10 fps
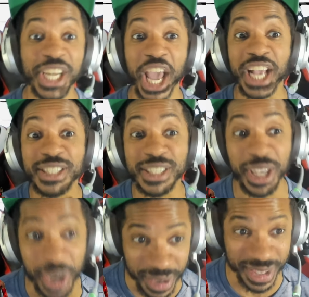
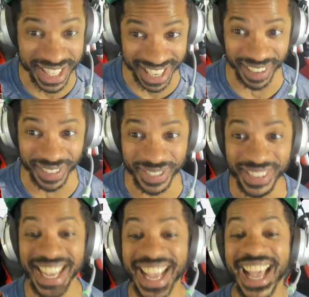exclusive
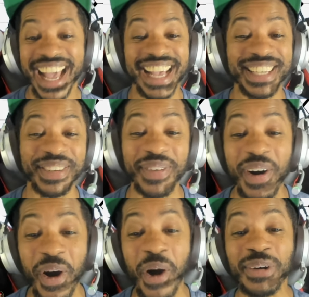is
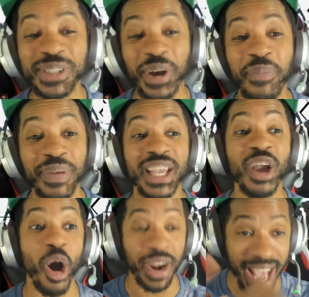will also be on